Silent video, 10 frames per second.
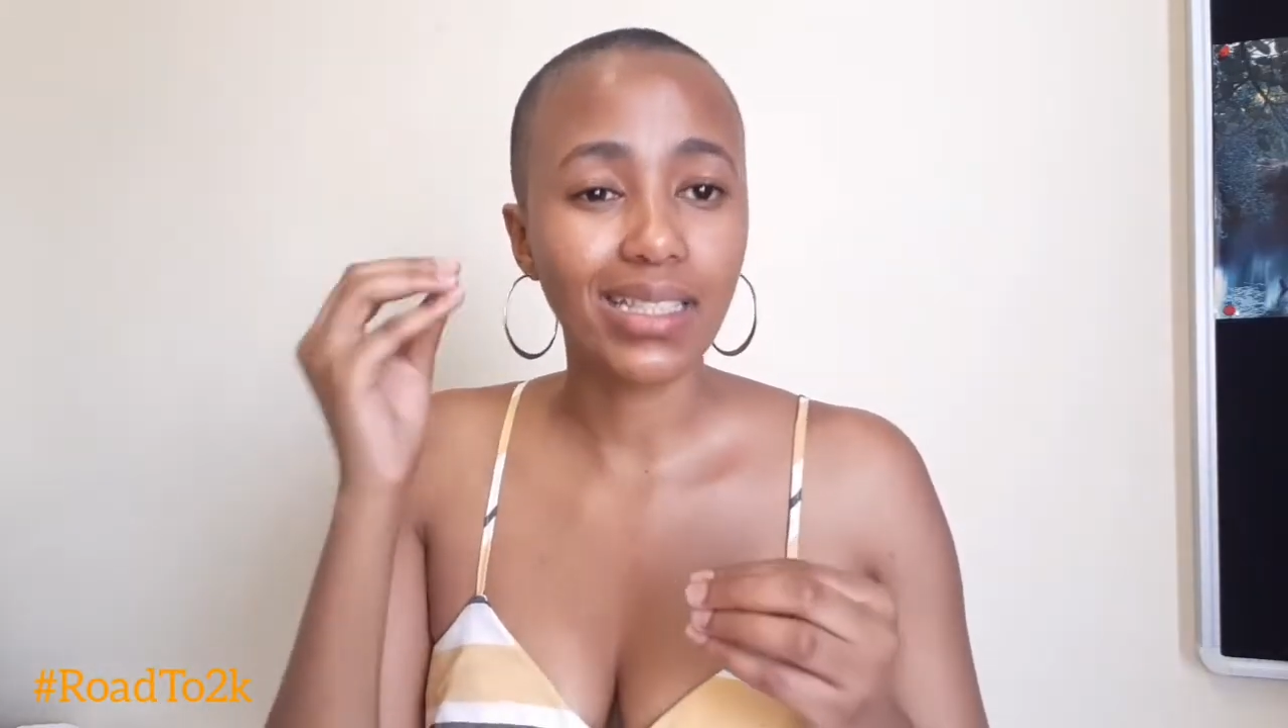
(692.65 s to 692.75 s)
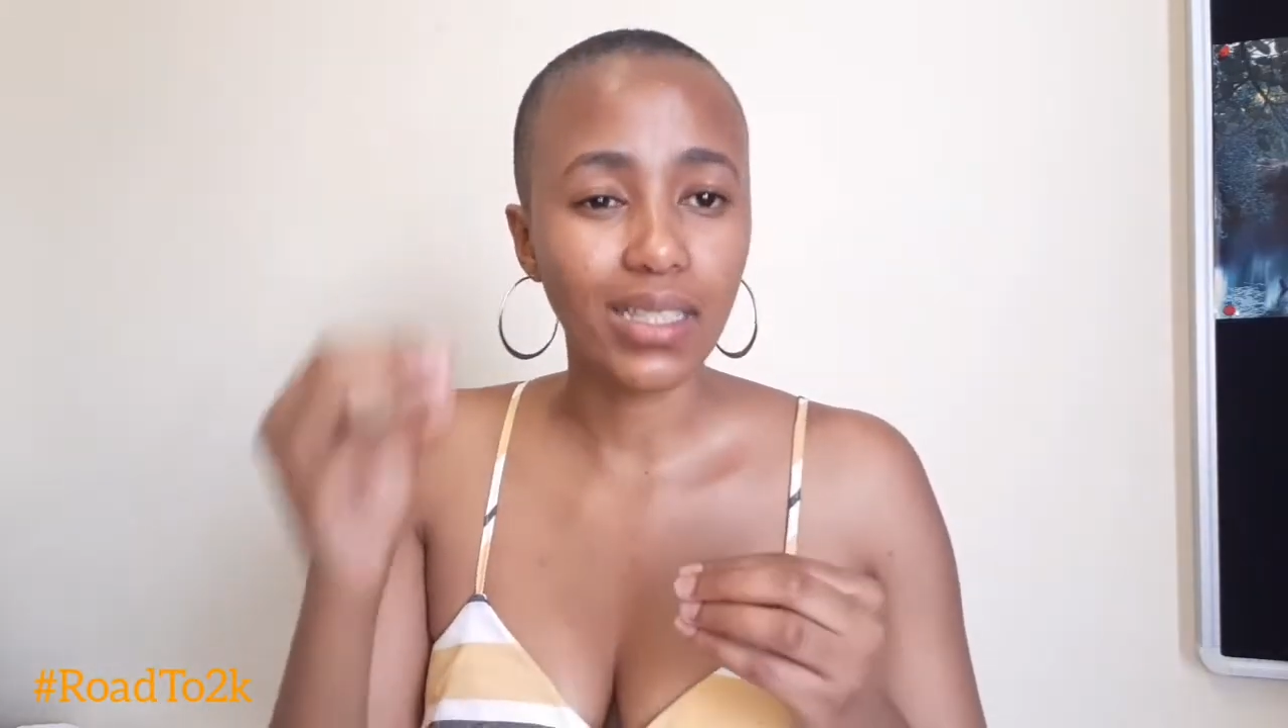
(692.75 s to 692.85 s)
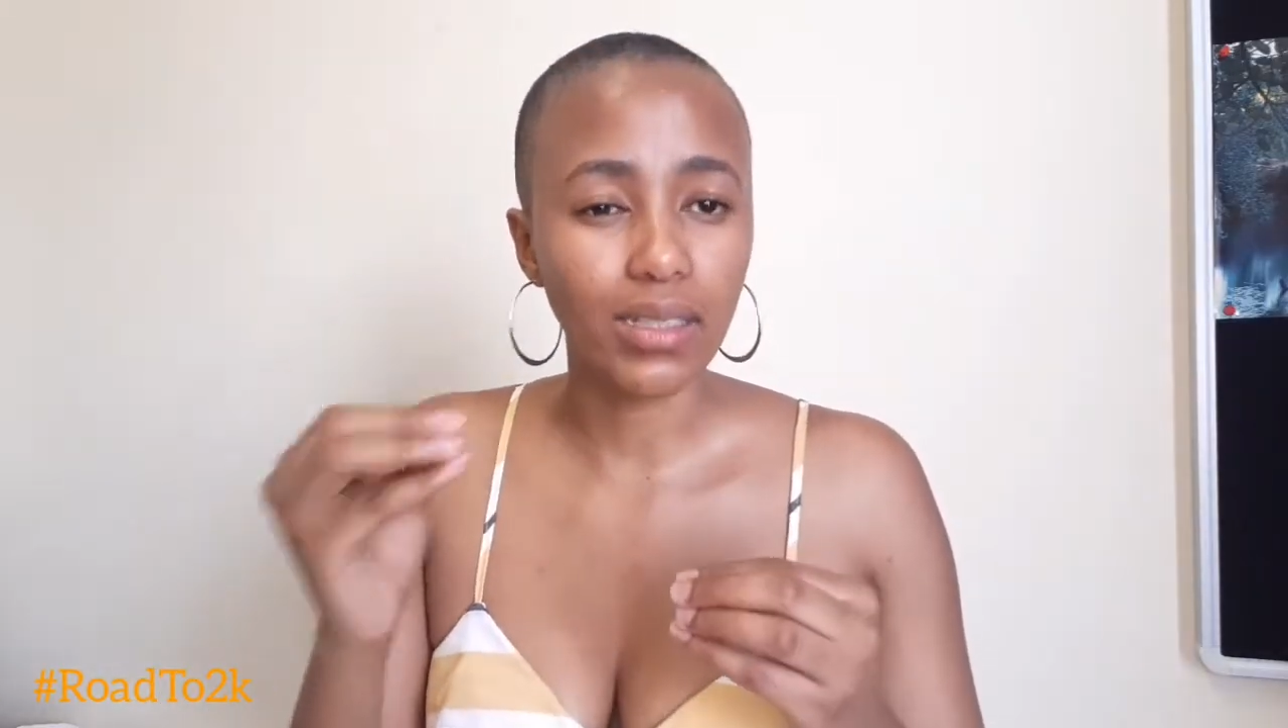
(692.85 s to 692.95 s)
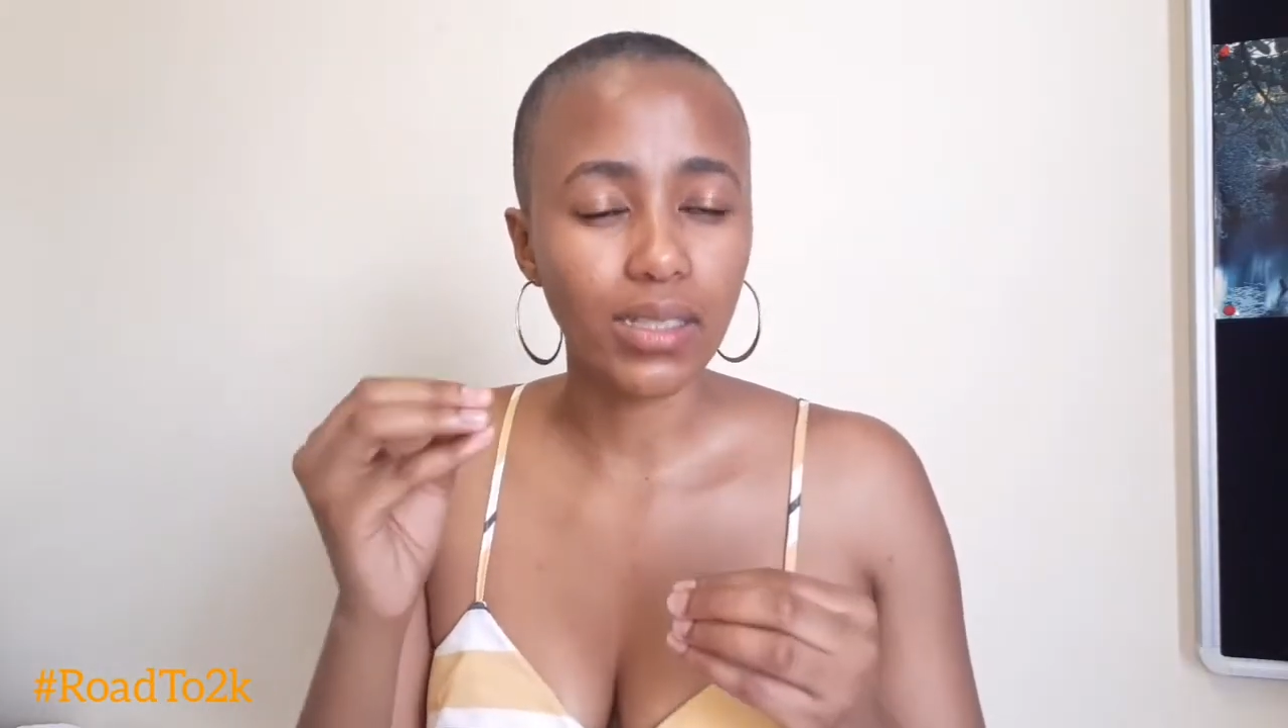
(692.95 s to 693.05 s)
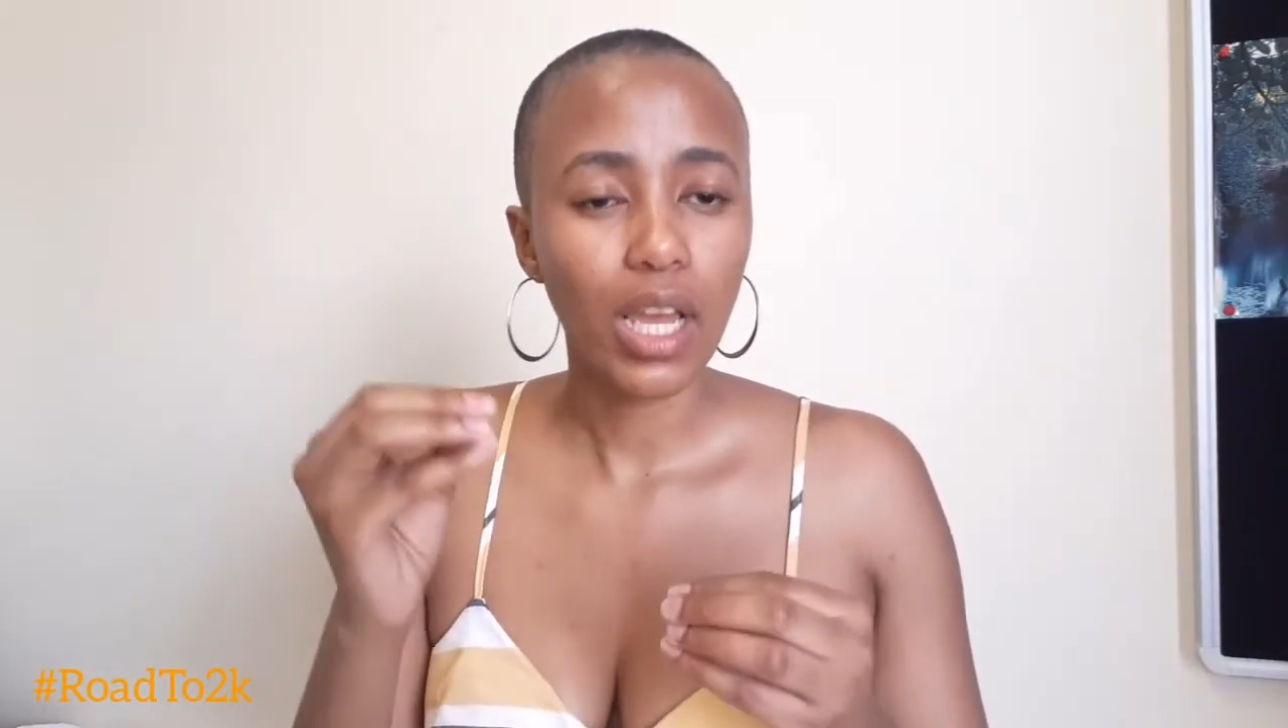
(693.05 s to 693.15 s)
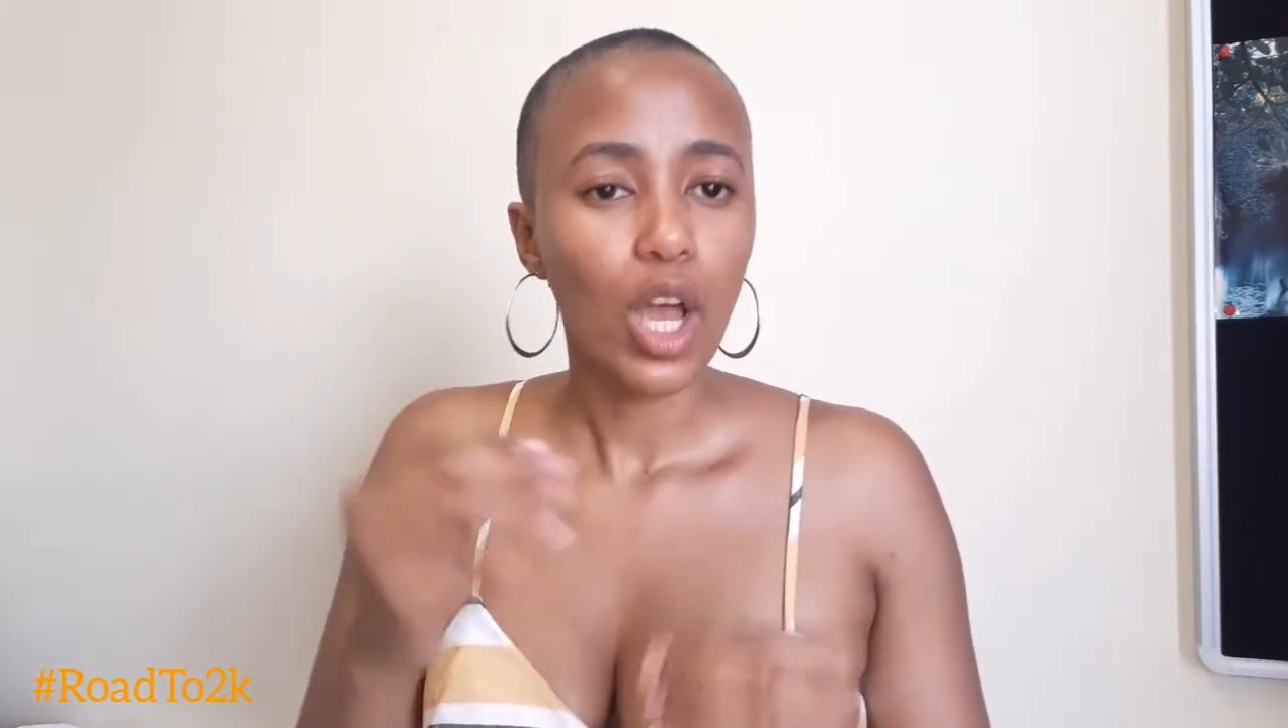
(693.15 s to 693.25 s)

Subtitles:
yield.